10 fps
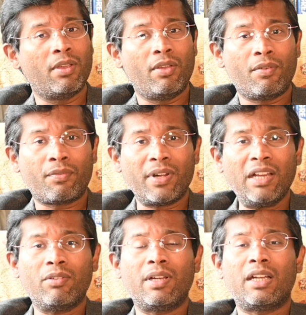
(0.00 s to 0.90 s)

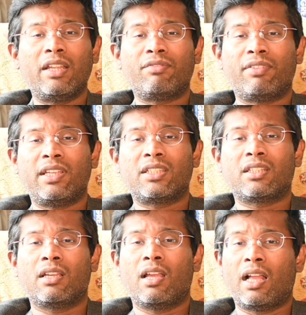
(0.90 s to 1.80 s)
frequently
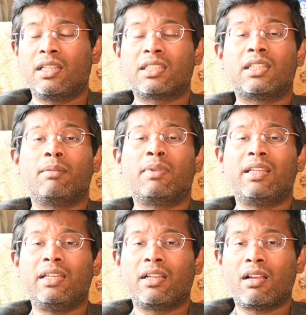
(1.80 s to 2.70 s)
faced unstable
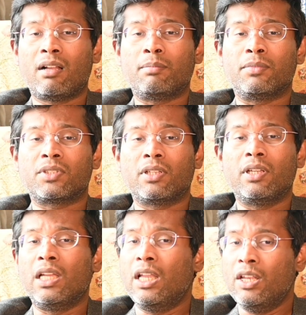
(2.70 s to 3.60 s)
incomes,
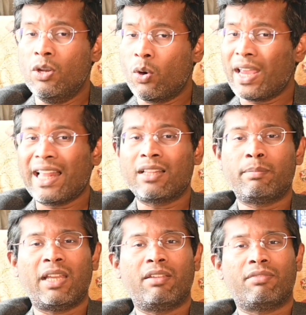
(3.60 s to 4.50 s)
no health
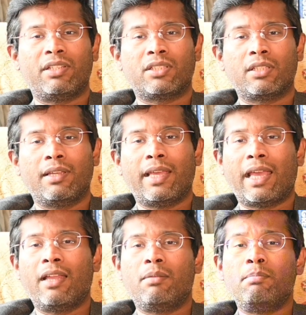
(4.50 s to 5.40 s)
benefits,
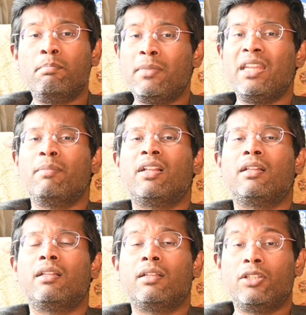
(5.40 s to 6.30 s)
and
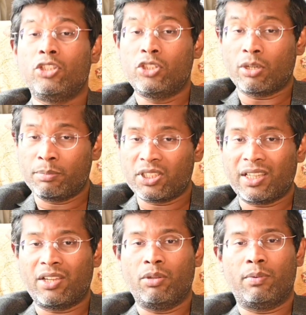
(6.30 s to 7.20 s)
minimal job
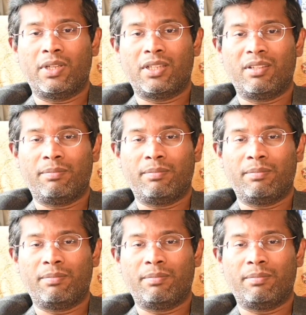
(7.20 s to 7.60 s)
security.